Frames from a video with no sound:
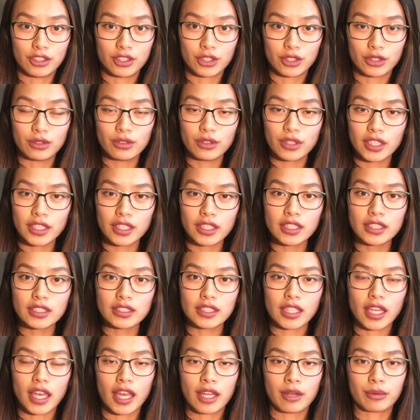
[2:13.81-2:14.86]
2 years
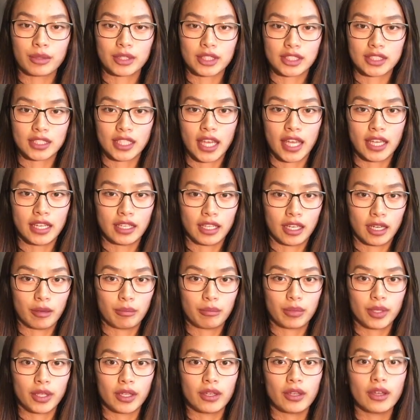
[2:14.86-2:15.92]
and was signed
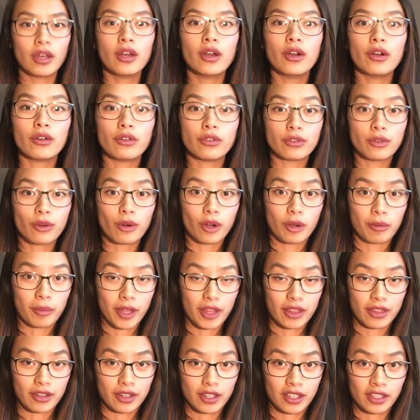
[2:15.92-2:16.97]
up for my
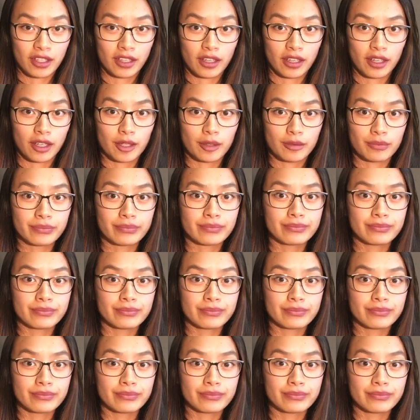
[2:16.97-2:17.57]
third year.